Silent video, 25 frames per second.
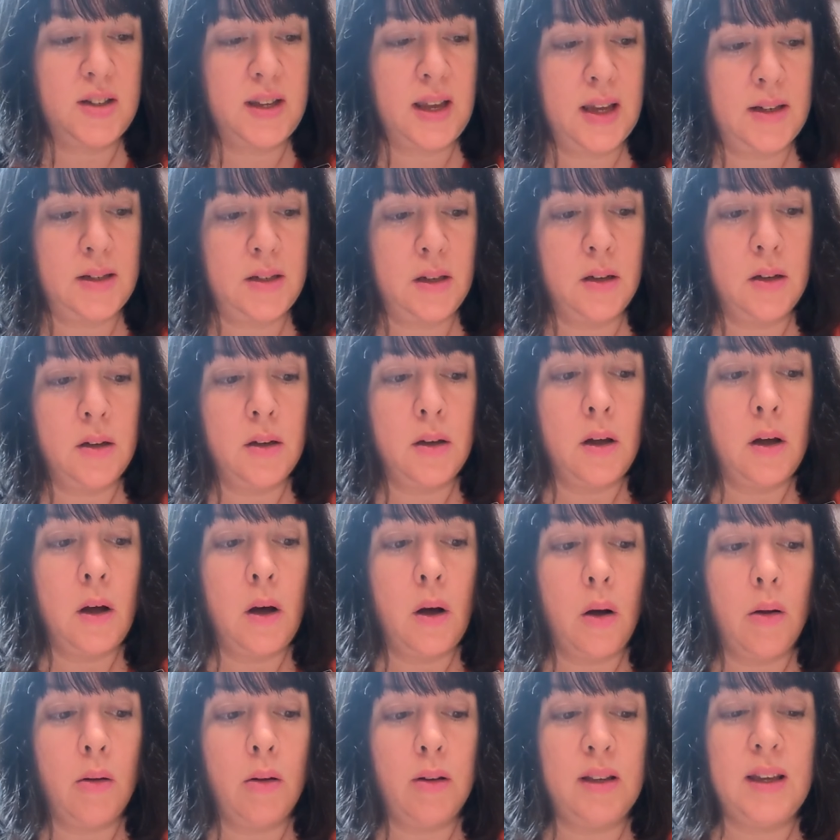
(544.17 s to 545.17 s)
said,
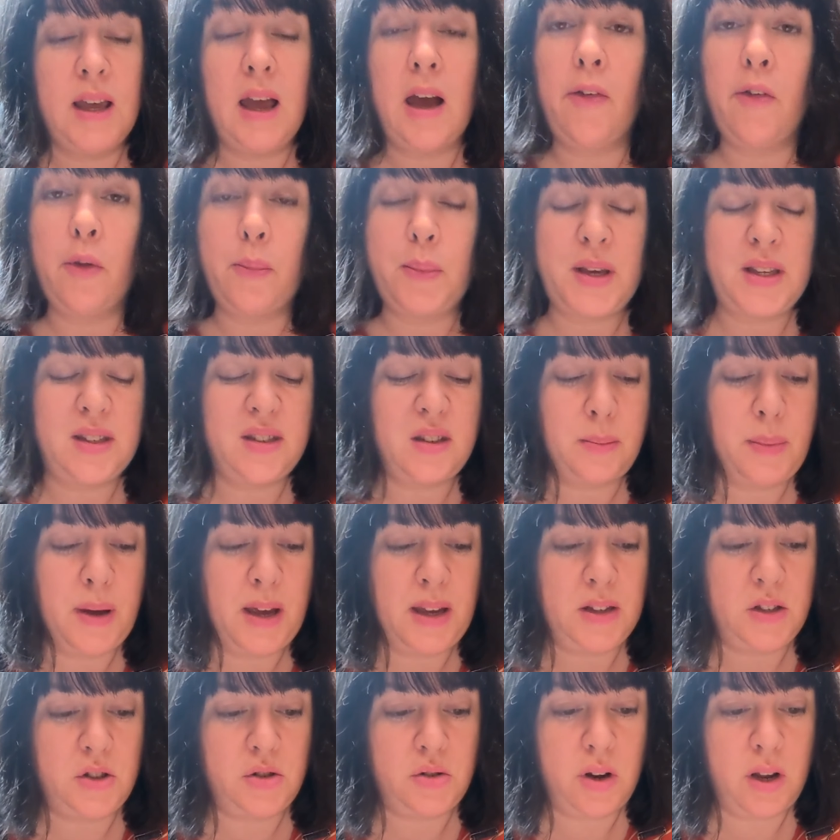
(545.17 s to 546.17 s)
holding out the piece of
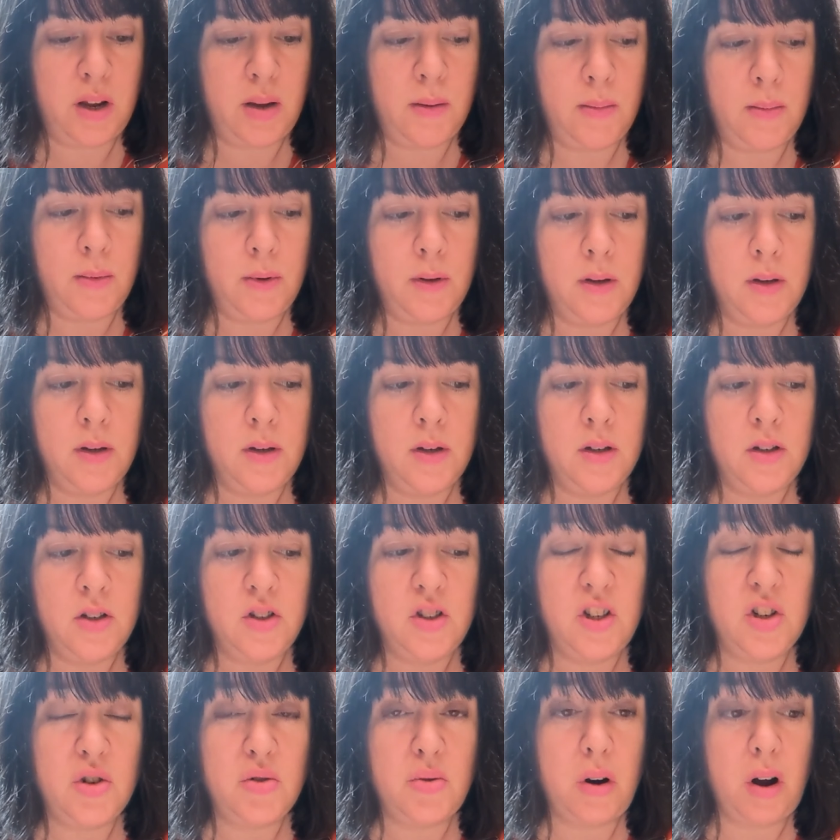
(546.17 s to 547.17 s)
pastry.
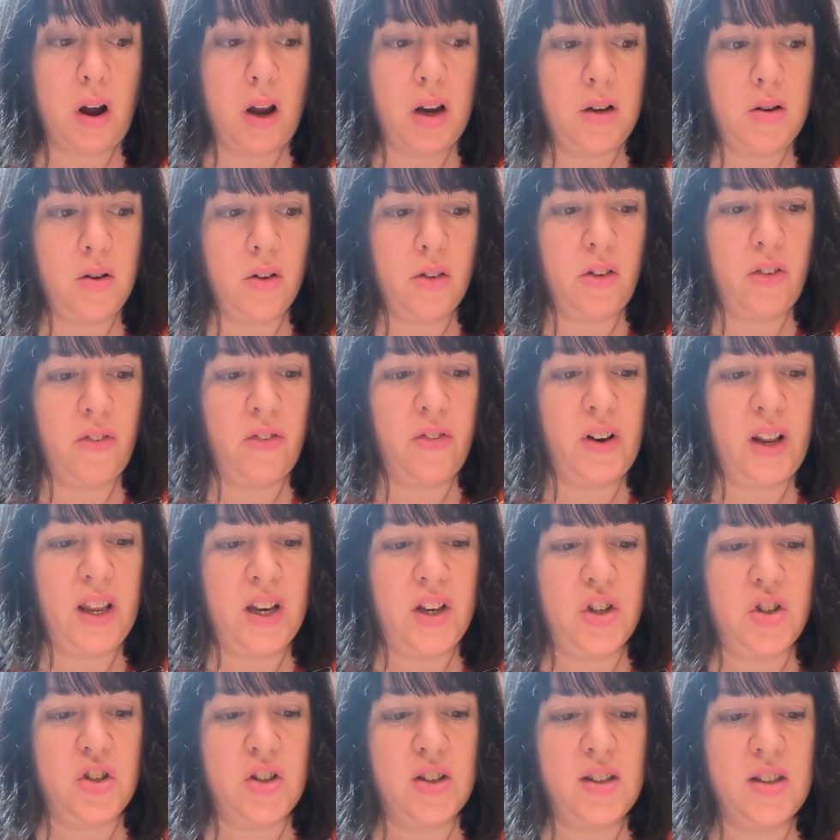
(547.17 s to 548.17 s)
She tried not to
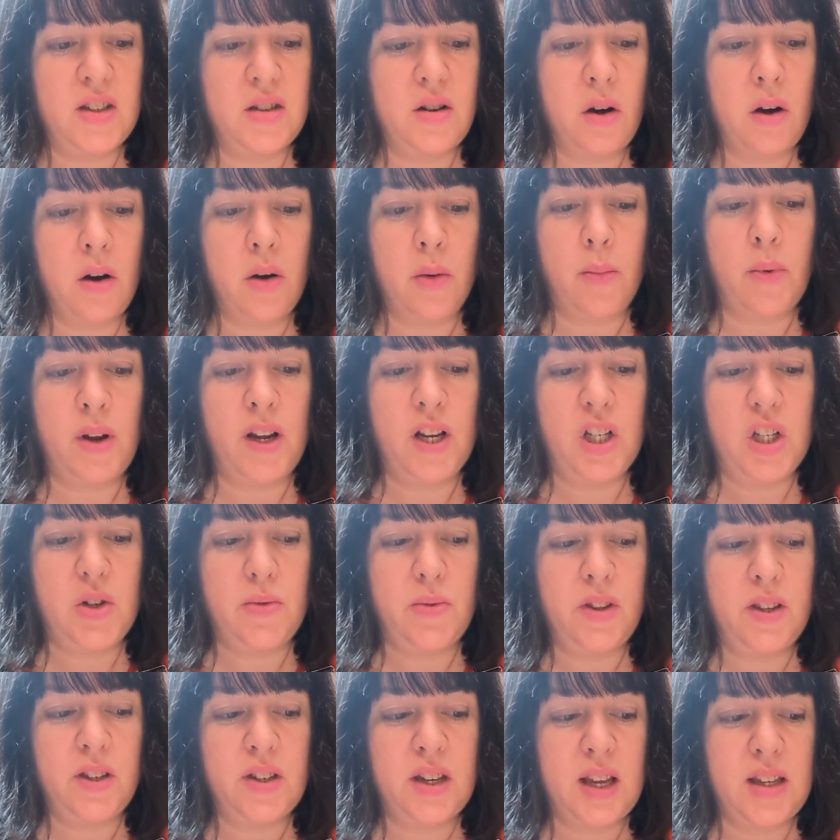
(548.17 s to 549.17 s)
flinch as Star reached
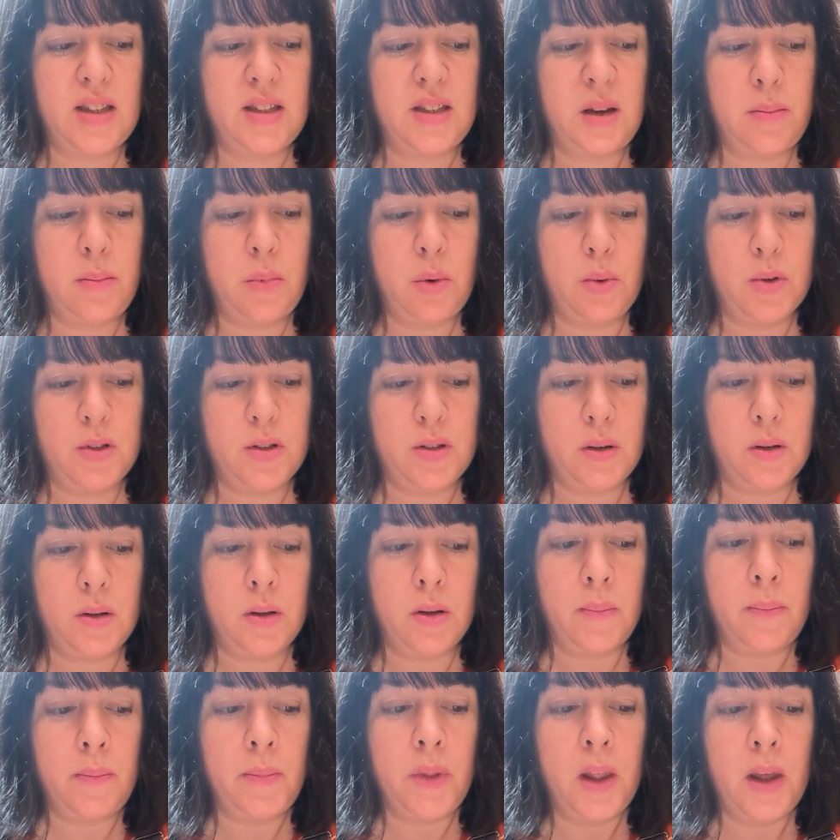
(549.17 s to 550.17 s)
for the tasty
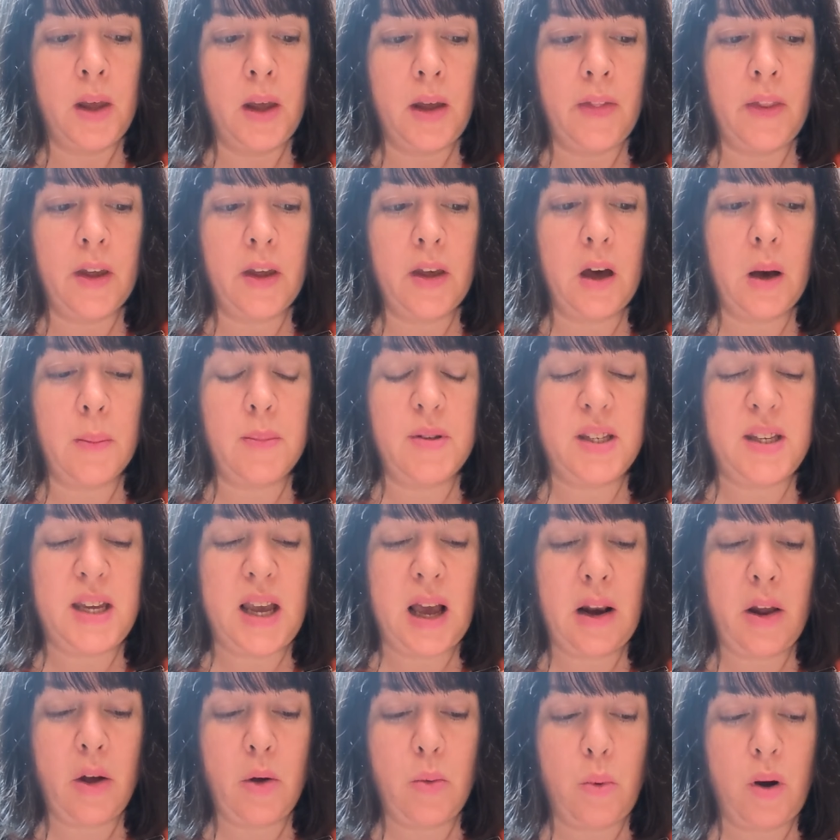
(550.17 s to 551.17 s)
morsel, and the cub's
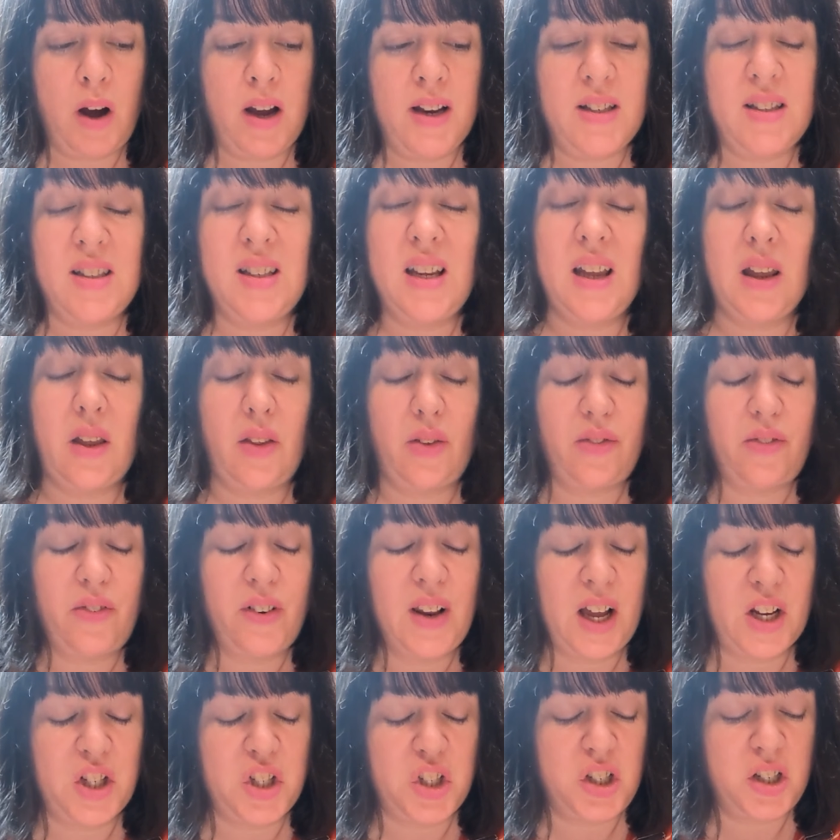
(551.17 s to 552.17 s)
yellow-white teeth
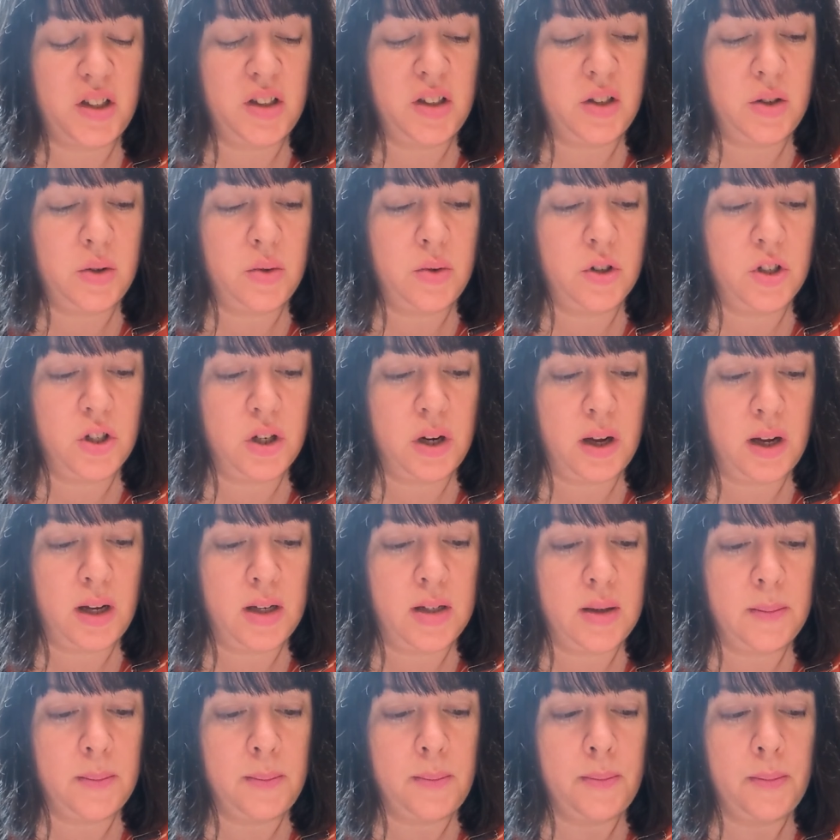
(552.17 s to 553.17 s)
flashed in the
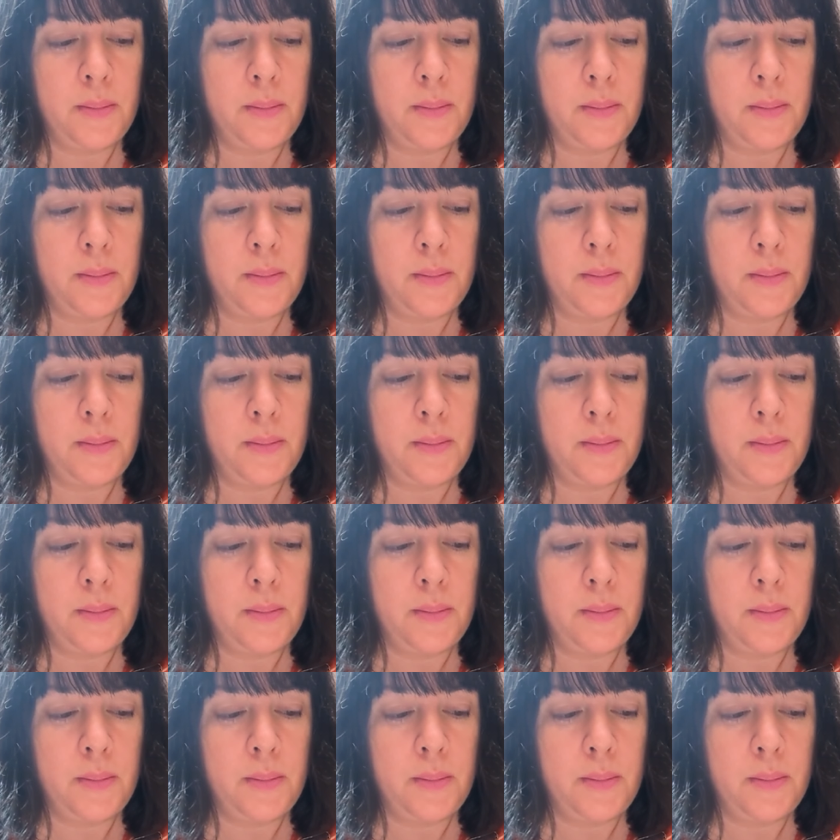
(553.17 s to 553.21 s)
torchlight.